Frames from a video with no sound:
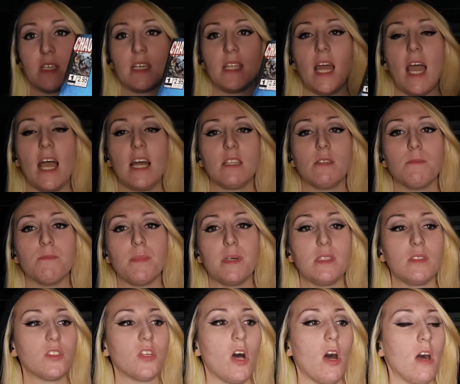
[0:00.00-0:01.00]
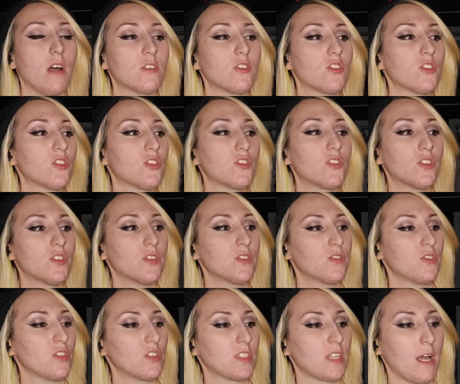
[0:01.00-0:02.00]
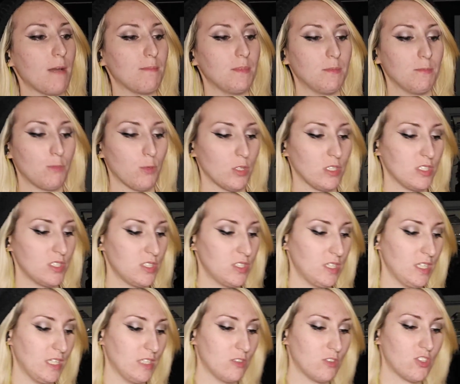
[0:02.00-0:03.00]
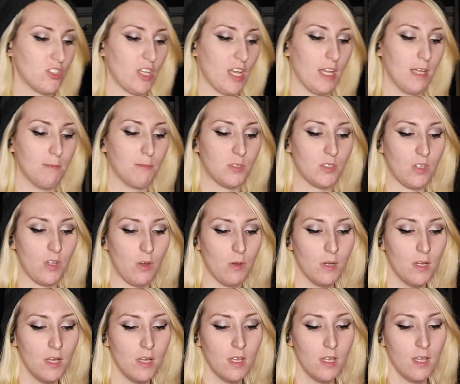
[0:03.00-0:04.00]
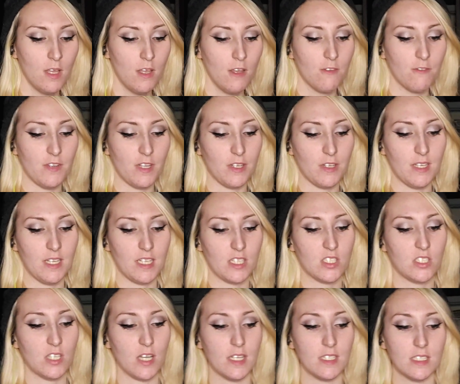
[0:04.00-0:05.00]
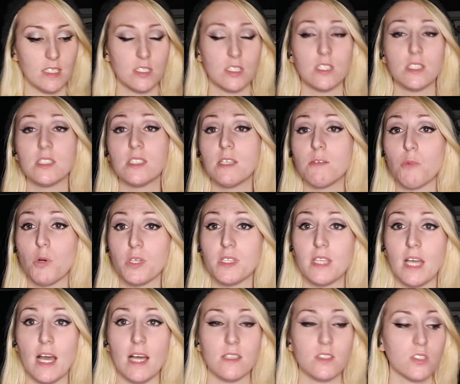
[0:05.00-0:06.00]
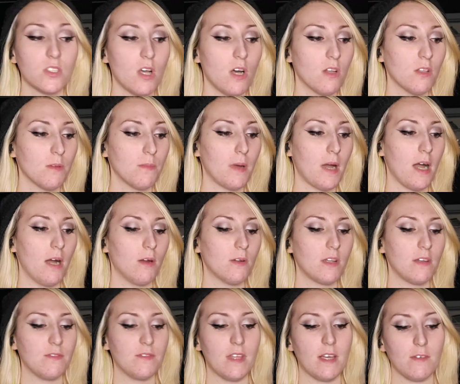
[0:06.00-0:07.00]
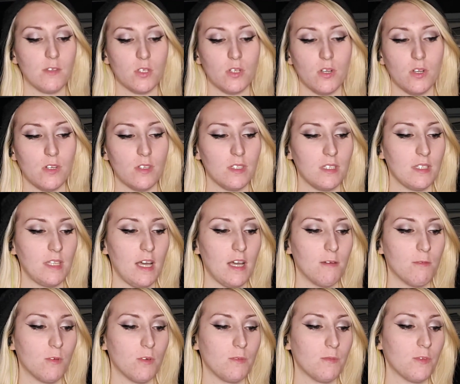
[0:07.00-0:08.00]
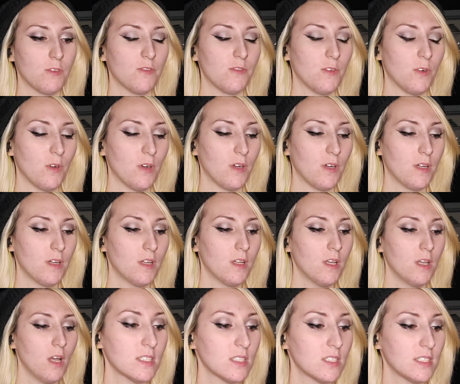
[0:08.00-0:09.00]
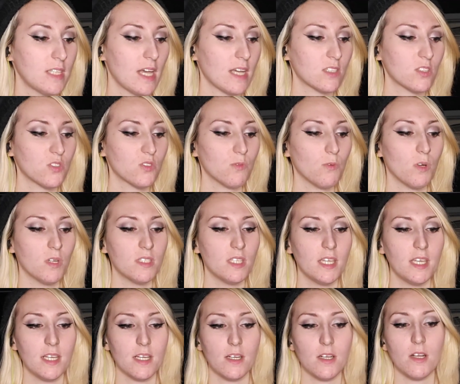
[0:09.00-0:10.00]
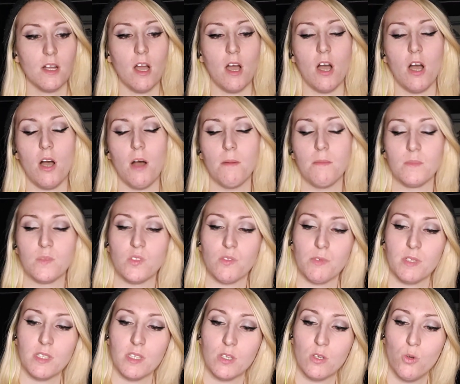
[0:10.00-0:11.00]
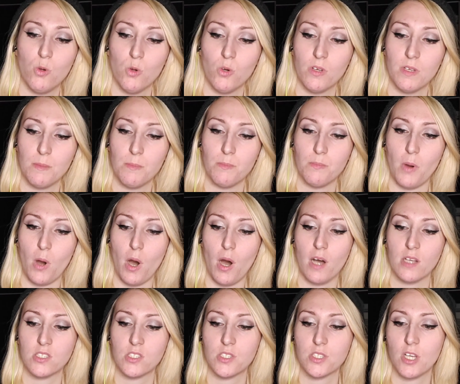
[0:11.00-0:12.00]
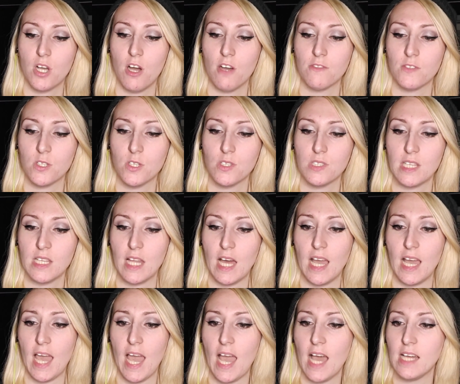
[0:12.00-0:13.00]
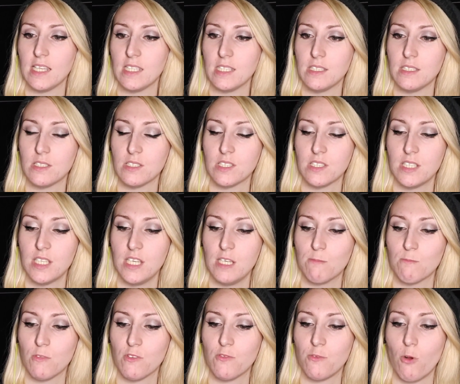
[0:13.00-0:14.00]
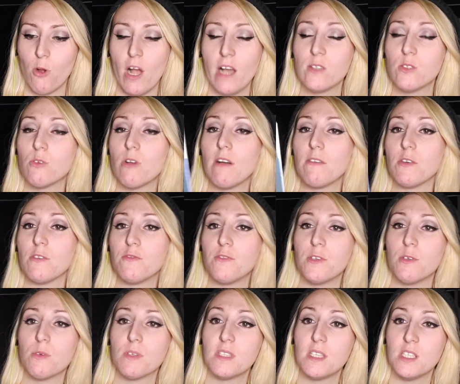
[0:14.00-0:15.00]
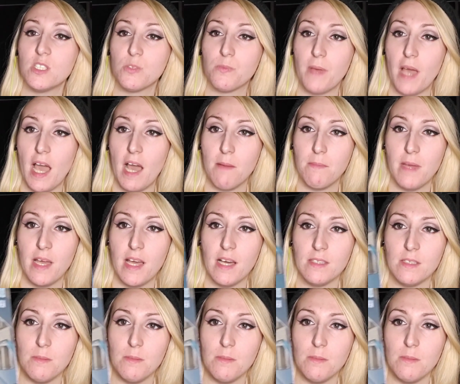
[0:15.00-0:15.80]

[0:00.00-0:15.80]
it hadn't been touched, just kept in pristine shape, so very excited to see what that's all about. I've never heard of that one before. This next one here, it's a really cool embossed cover that I hadn't seen before. I do have a few of these Batman